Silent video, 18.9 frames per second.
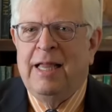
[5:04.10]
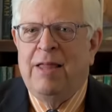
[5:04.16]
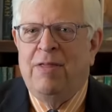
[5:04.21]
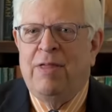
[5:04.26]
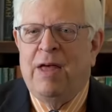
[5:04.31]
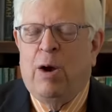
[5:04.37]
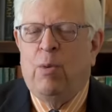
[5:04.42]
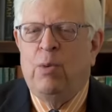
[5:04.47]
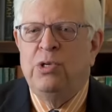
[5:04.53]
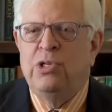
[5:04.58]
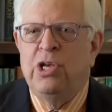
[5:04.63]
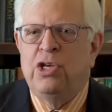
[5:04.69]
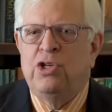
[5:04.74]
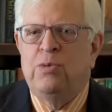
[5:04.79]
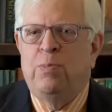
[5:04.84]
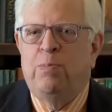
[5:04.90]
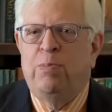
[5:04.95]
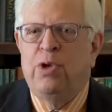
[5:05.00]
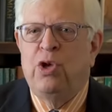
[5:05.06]
That was
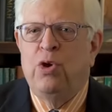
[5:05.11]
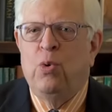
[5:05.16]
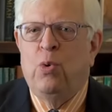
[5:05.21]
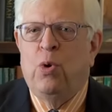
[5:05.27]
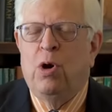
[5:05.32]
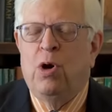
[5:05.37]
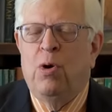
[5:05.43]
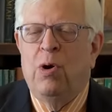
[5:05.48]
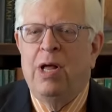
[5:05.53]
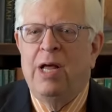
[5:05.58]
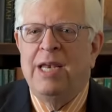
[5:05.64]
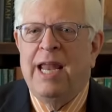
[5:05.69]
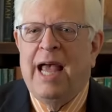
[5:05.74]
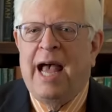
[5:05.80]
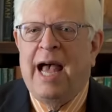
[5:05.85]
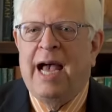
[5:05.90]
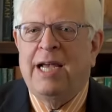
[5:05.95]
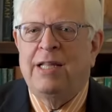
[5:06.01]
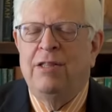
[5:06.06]
as pure an
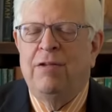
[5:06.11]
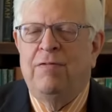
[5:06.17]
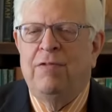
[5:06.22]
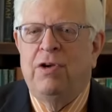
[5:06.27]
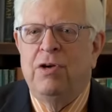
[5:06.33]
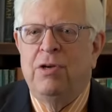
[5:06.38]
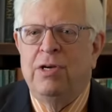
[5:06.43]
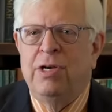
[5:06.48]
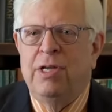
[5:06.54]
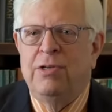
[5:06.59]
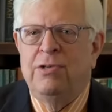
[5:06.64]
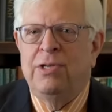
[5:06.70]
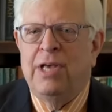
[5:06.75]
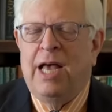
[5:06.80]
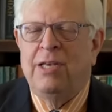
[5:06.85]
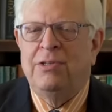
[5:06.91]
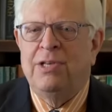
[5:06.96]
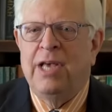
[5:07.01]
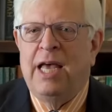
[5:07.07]
act of goodness
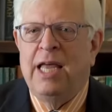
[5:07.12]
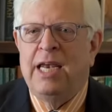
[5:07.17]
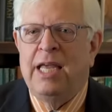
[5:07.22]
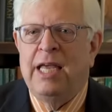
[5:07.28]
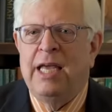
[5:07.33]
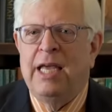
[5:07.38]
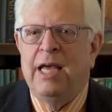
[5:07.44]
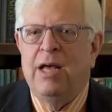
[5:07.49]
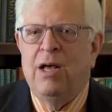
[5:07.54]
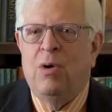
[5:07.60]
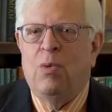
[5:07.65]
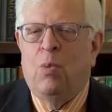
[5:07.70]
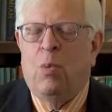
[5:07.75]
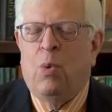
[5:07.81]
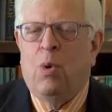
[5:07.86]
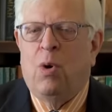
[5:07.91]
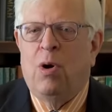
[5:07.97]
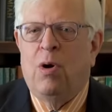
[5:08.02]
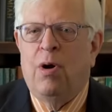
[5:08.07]
as any
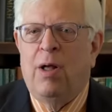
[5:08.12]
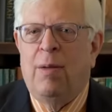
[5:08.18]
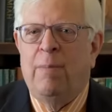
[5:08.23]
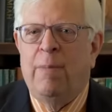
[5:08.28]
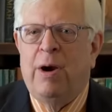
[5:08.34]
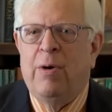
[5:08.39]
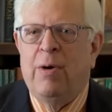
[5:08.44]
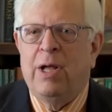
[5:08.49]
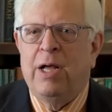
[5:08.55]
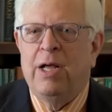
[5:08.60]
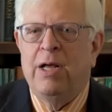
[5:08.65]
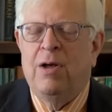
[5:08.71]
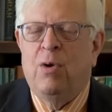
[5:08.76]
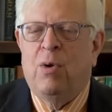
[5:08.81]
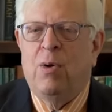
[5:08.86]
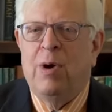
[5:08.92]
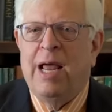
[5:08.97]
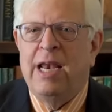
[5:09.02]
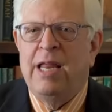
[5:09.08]
war America
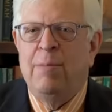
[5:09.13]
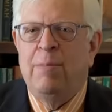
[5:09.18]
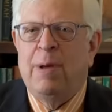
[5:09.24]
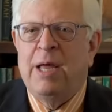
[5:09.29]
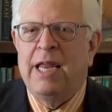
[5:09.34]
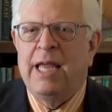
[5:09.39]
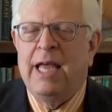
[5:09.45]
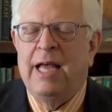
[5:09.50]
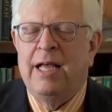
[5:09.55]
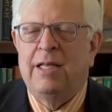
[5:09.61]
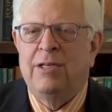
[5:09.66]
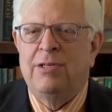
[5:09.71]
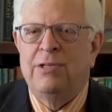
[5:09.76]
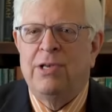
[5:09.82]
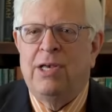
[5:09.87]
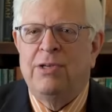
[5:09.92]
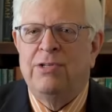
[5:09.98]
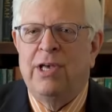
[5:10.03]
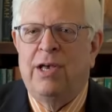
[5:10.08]
or anybody else
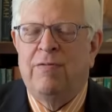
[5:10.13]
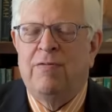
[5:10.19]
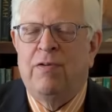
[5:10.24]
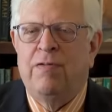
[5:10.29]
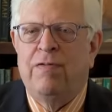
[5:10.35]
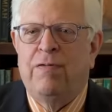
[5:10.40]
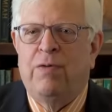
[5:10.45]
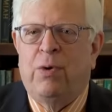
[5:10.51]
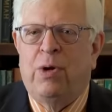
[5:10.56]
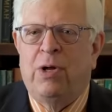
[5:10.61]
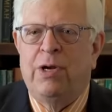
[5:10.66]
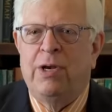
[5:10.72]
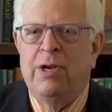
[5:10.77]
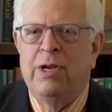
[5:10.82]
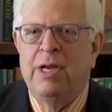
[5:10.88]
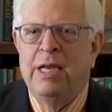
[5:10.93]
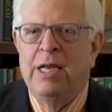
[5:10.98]
has ever fought.